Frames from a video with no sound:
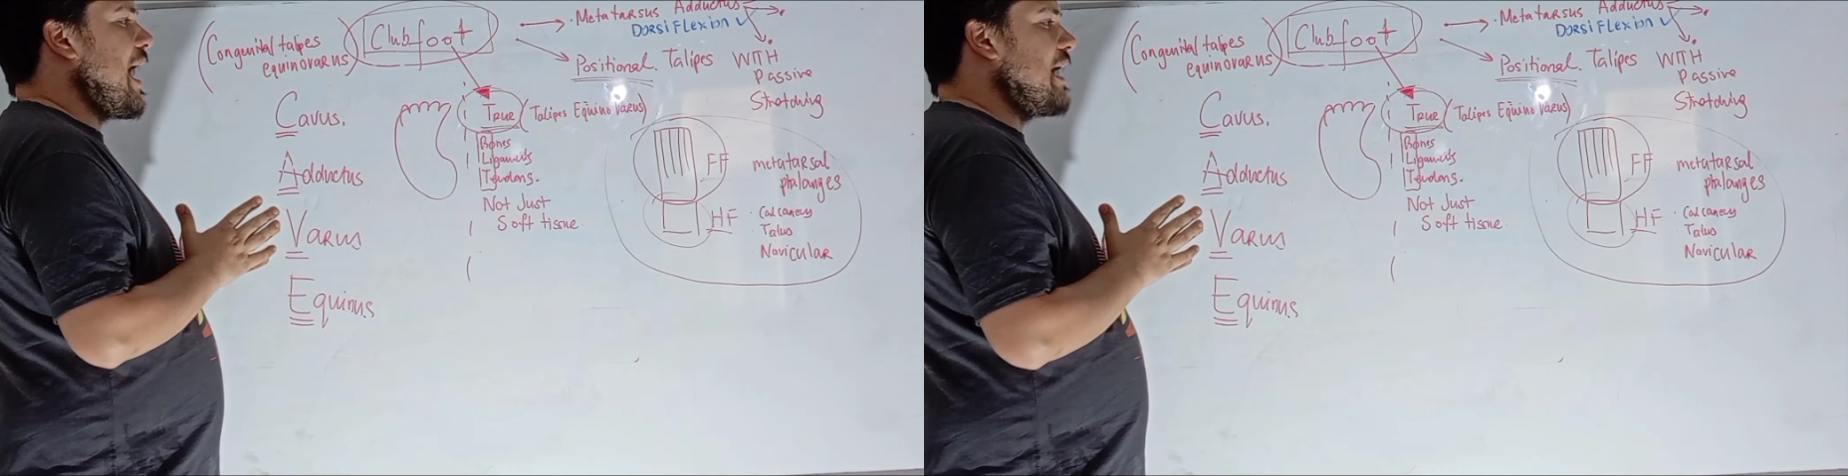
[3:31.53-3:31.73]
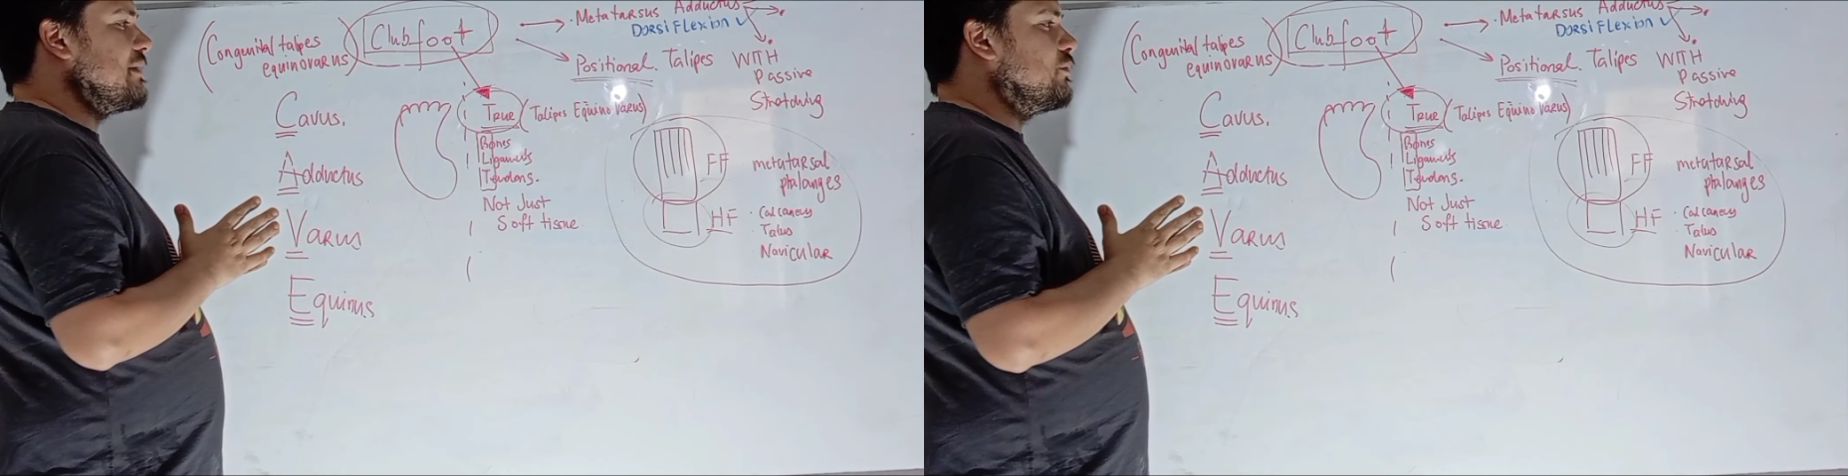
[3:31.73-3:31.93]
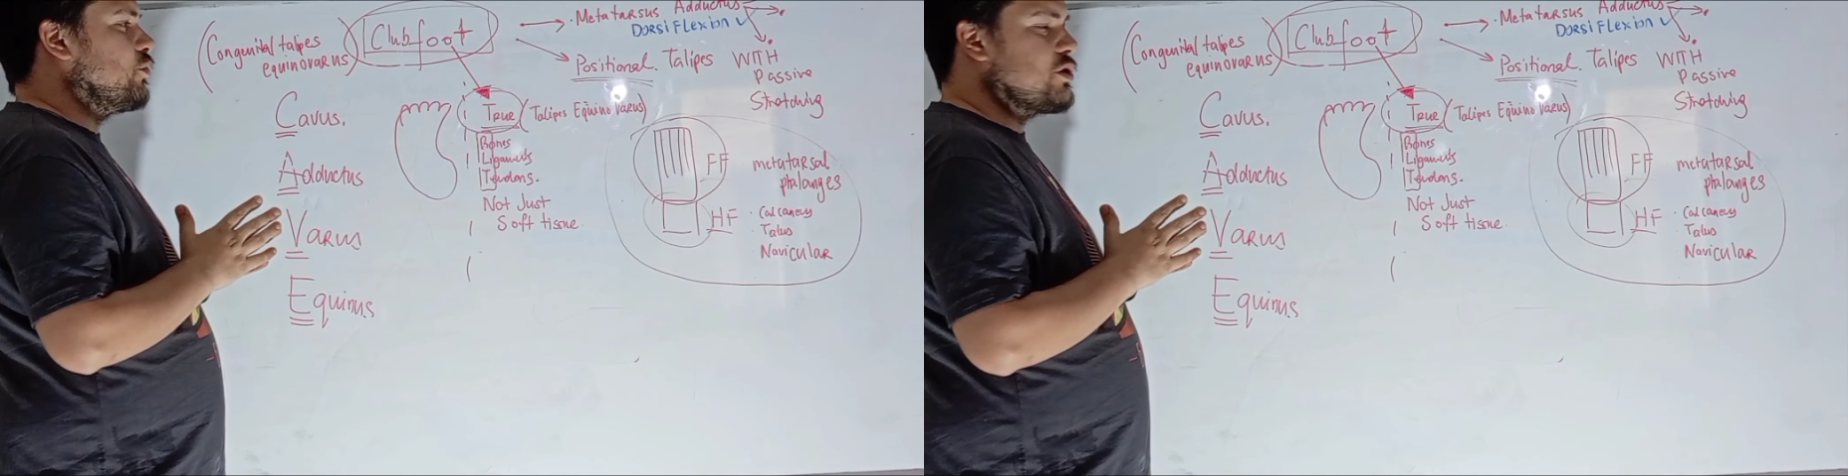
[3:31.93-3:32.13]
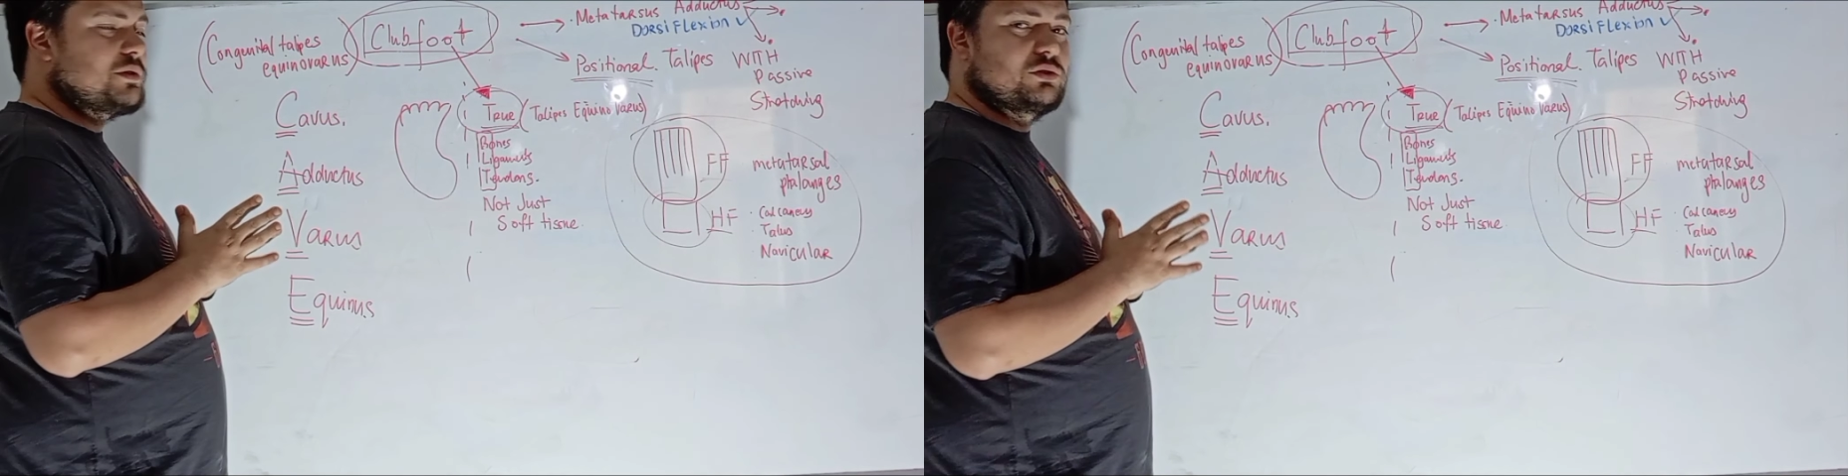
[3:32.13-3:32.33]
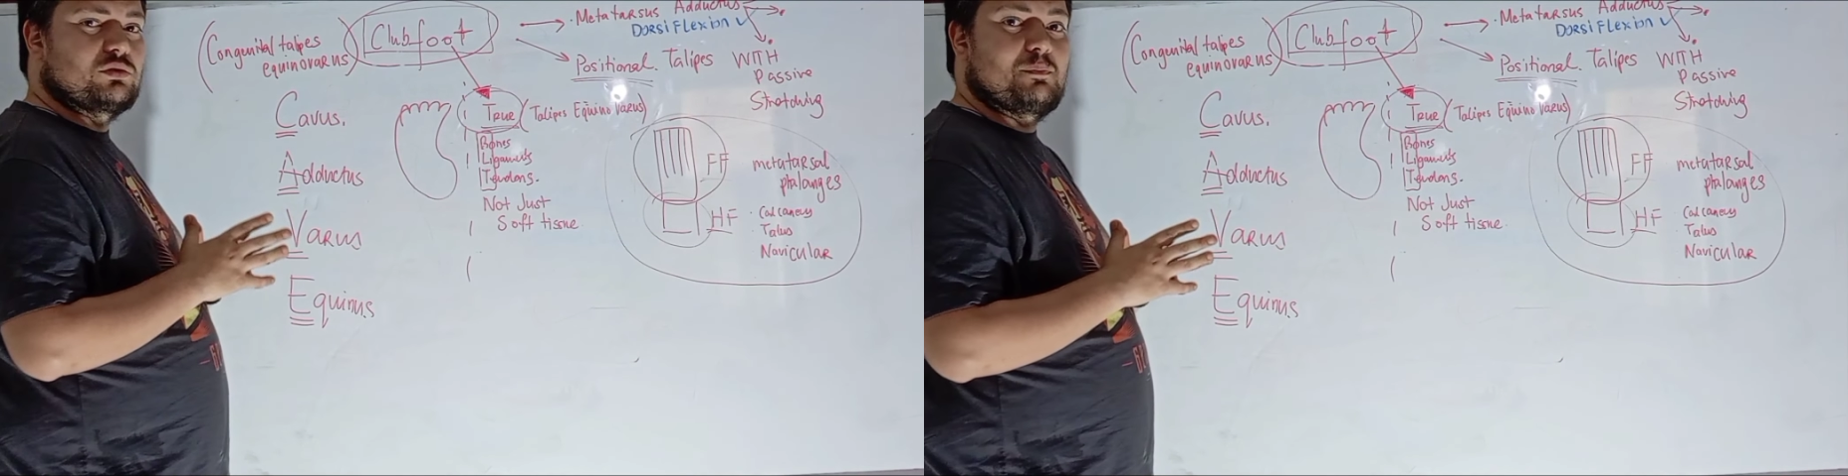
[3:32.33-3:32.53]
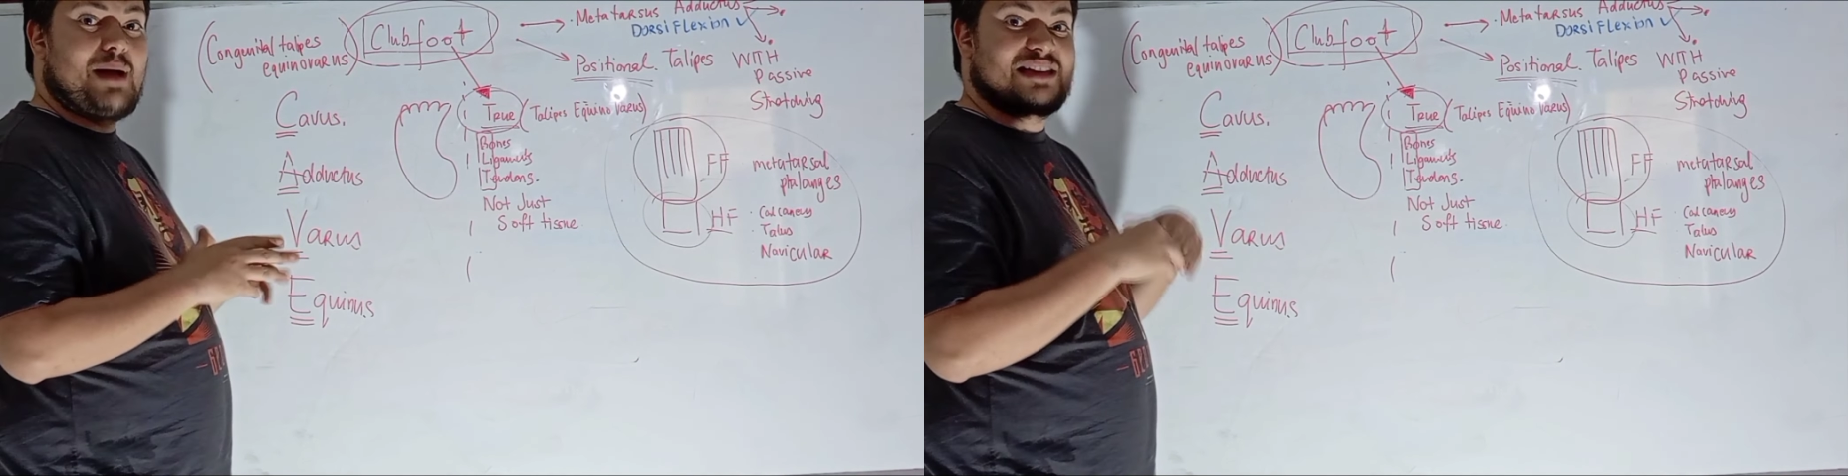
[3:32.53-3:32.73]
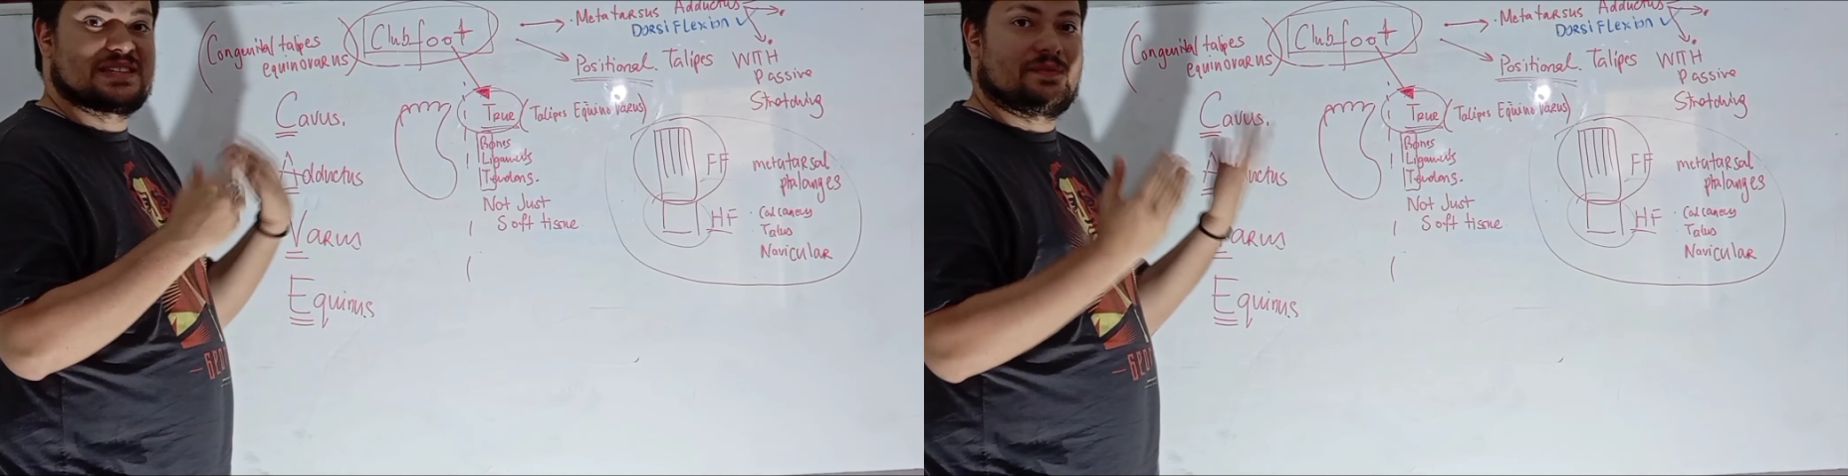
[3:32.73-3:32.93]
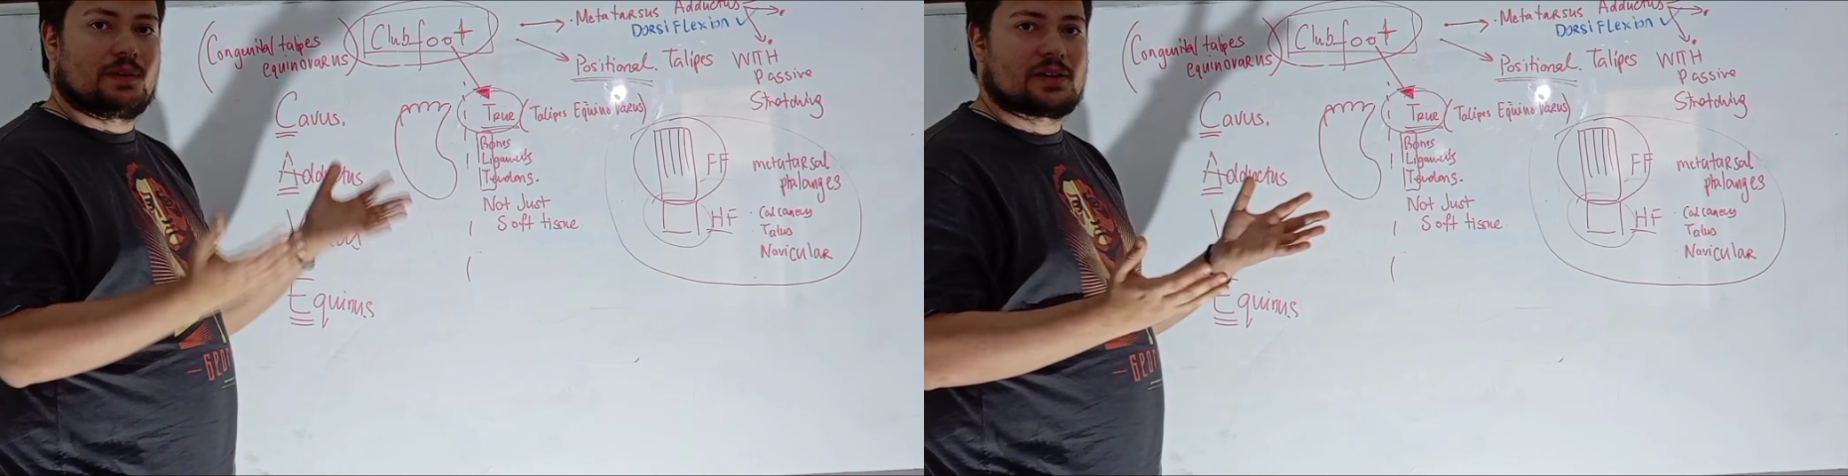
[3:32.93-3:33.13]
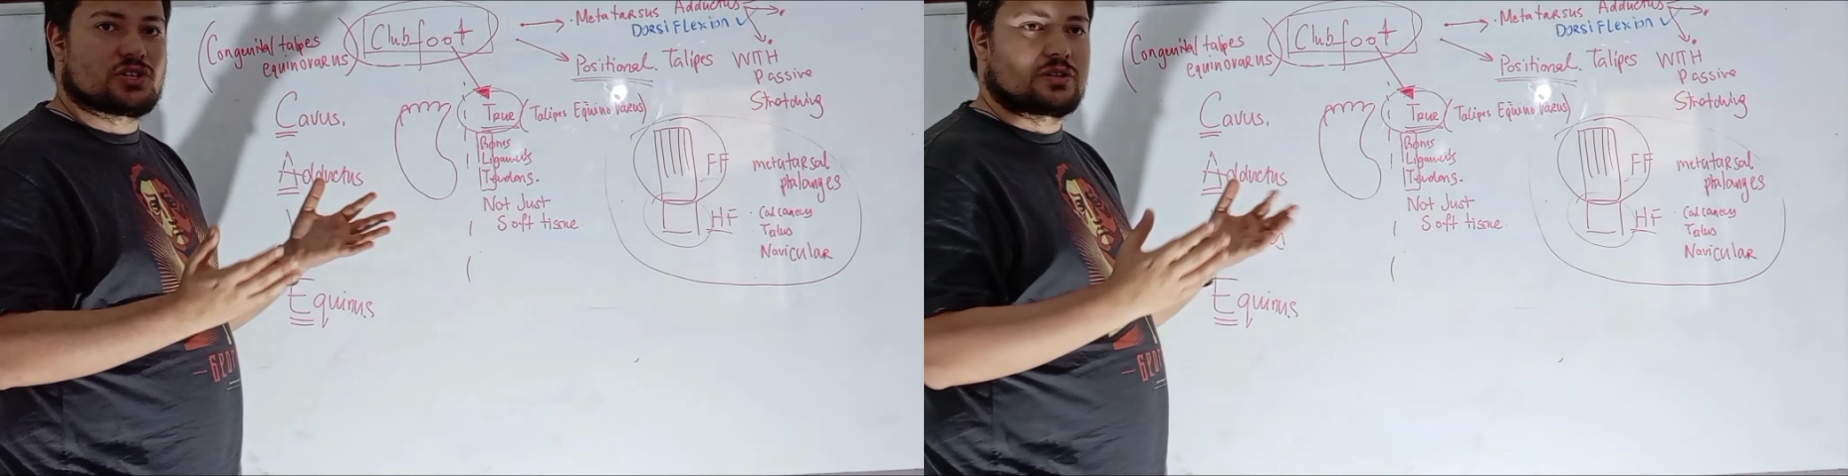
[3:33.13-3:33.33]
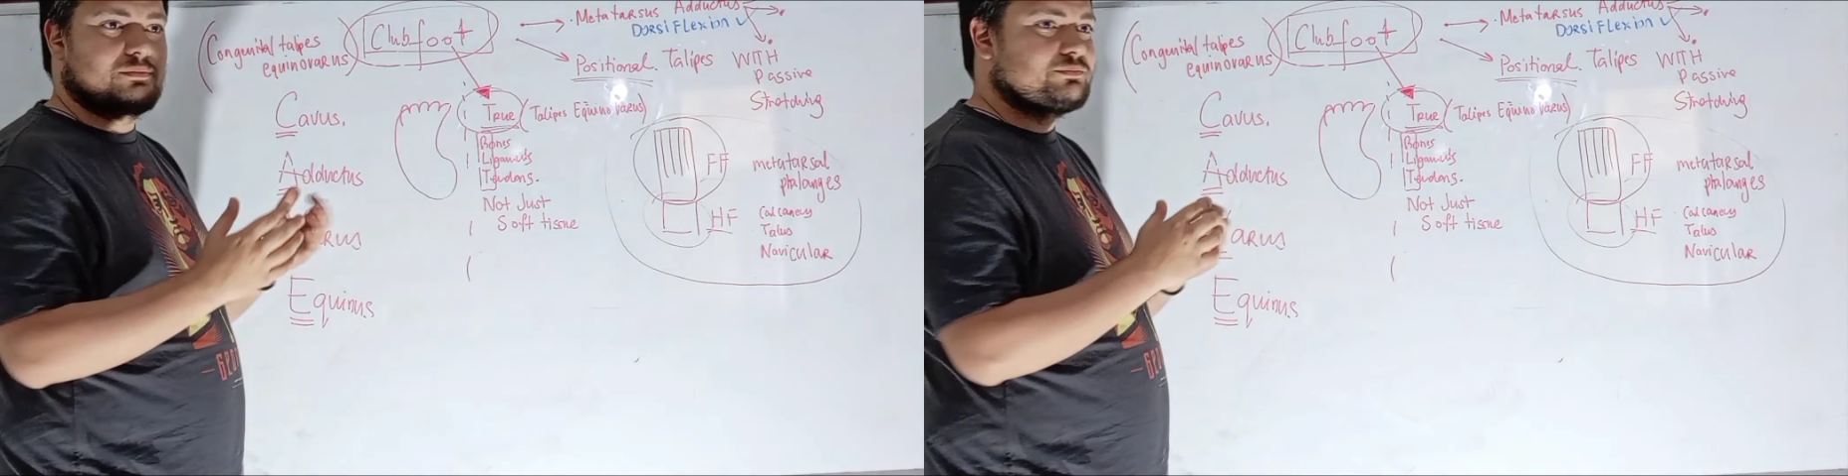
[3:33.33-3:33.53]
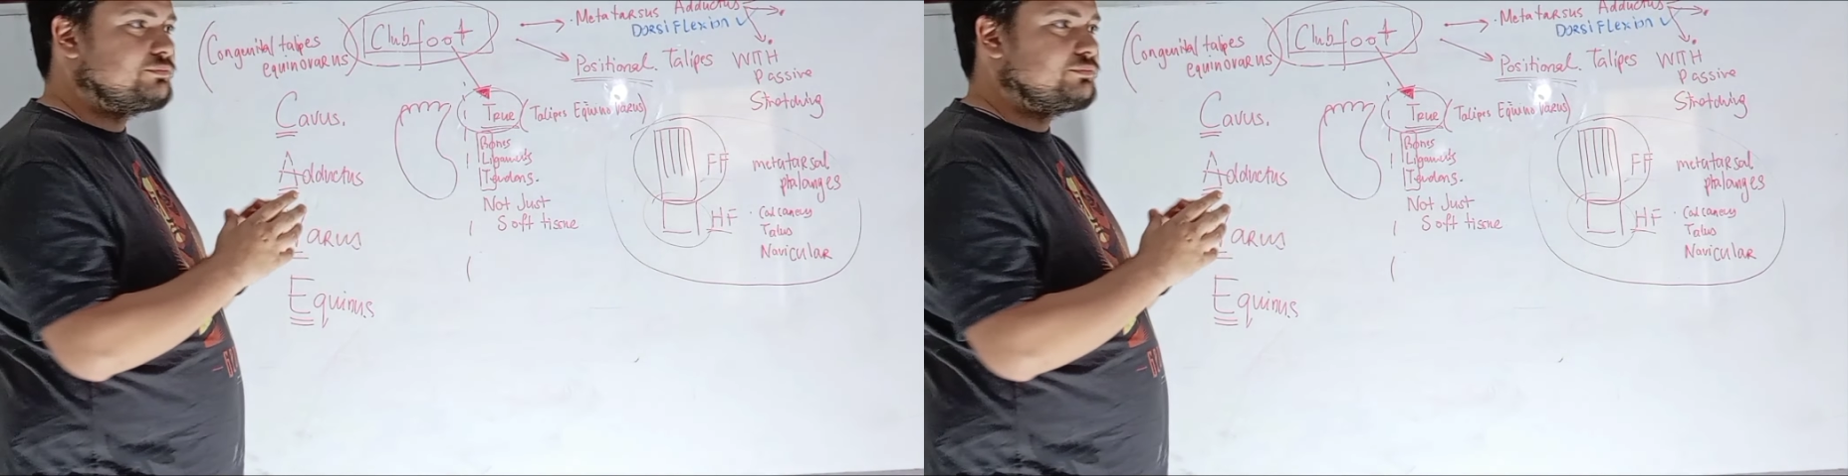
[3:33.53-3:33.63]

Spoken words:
and what do? Passiflexion.